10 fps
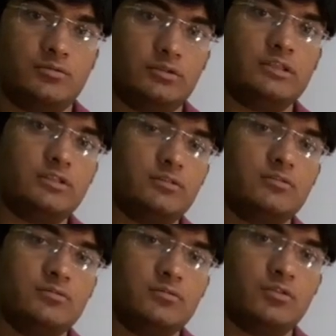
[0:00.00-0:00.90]
this
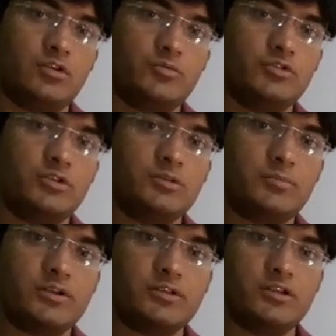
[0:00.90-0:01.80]
non-homogeneous
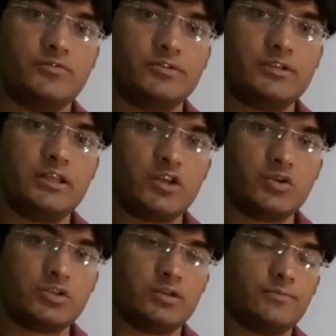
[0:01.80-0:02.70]
partial differential
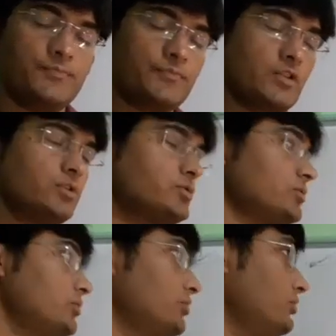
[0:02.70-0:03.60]
equation.
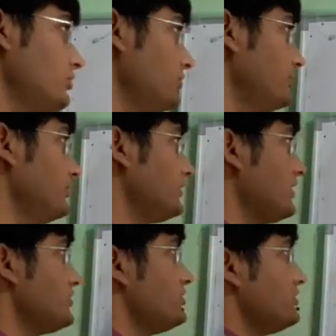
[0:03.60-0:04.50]
So
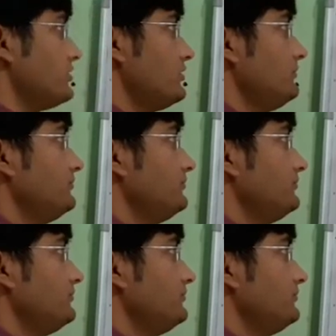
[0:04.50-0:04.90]
consider